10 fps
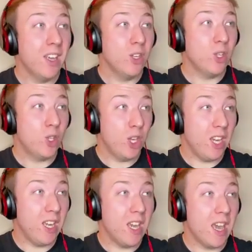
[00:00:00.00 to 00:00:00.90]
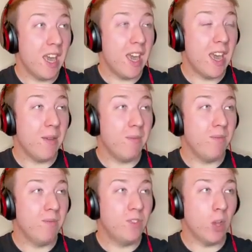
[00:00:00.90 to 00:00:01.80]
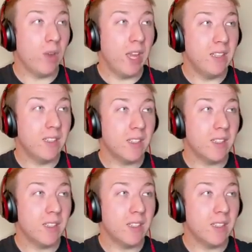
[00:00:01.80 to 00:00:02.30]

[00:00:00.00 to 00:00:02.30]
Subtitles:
She donated,